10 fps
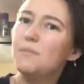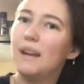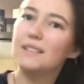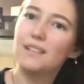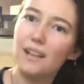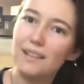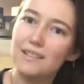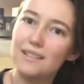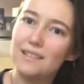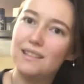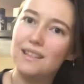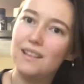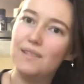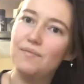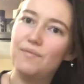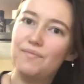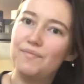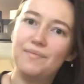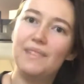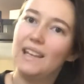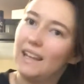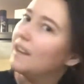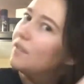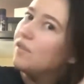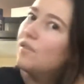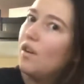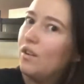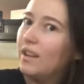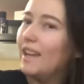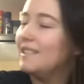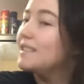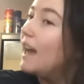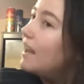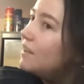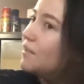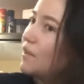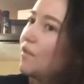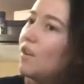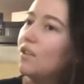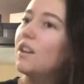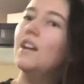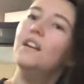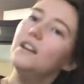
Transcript: I'm acting like this is the beginning of the vlog. It's the end of the vlog.